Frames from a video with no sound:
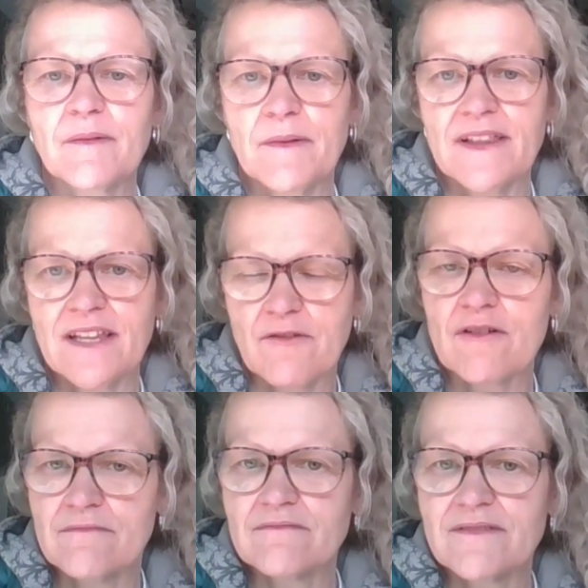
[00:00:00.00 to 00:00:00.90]
in their
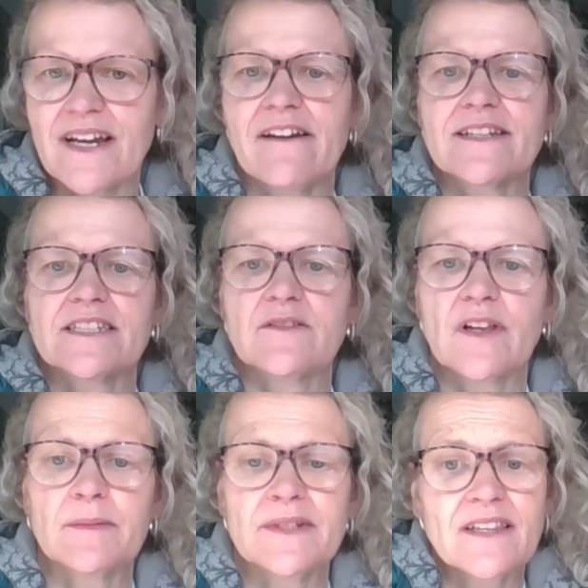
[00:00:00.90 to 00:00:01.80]
own character
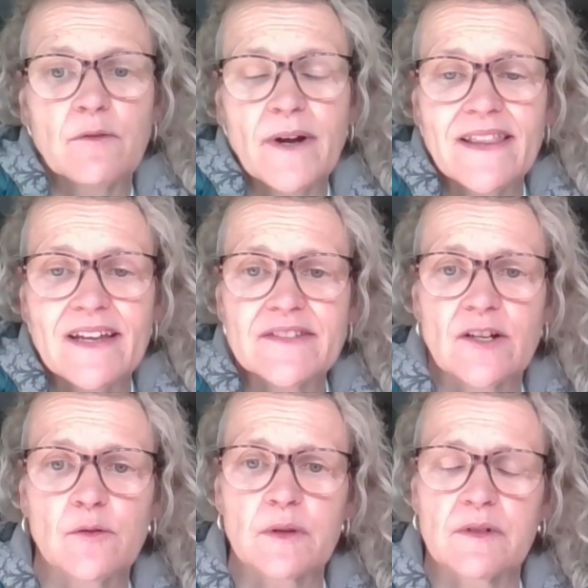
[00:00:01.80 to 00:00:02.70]
development and the way they've
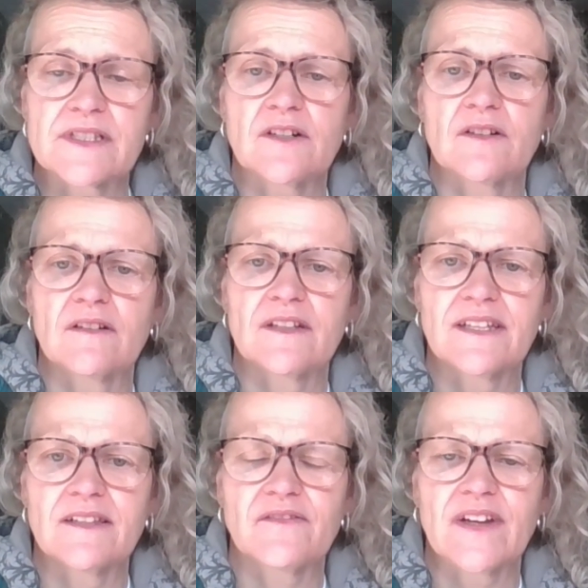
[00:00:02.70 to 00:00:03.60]
dealt with what's gone on
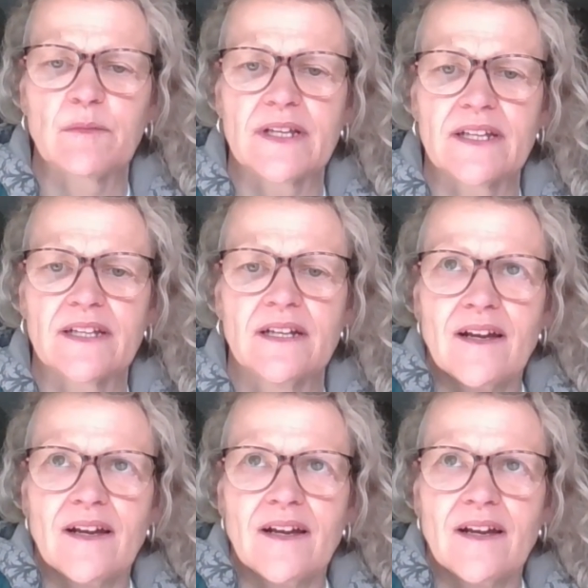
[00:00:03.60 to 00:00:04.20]
in the family.